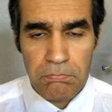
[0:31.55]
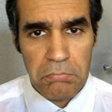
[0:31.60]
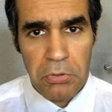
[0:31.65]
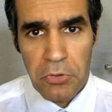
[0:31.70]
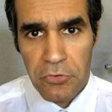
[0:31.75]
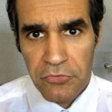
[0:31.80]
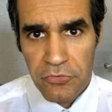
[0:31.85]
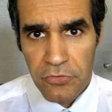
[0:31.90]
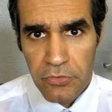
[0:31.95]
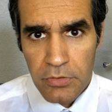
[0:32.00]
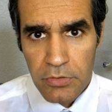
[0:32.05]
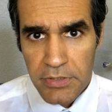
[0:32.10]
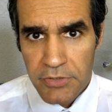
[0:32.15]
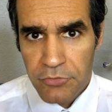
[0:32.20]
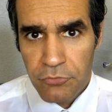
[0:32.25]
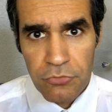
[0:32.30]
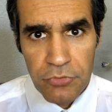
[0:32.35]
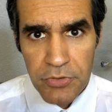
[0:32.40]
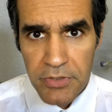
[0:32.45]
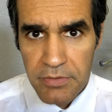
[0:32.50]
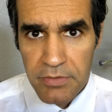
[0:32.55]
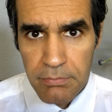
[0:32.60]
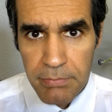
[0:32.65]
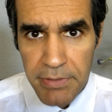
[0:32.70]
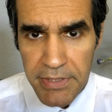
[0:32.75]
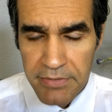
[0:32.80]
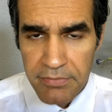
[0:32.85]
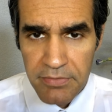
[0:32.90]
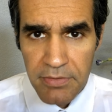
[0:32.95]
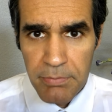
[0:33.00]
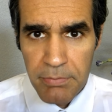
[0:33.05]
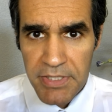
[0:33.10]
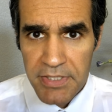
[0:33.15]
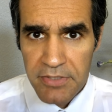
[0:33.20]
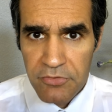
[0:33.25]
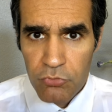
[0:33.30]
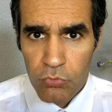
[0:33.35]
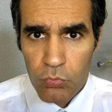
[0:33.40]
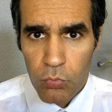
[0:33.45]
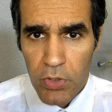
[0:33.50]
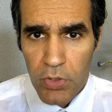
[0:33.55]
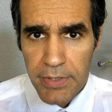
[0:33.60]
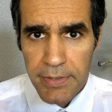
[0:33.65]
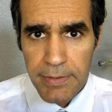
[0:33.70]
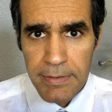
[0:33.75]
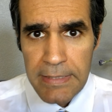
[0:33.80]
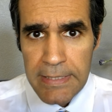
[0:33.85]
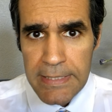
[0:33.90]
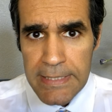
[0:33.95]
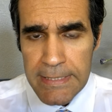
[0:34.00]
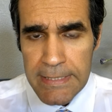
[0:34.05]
Personal injury, the, the biggest one.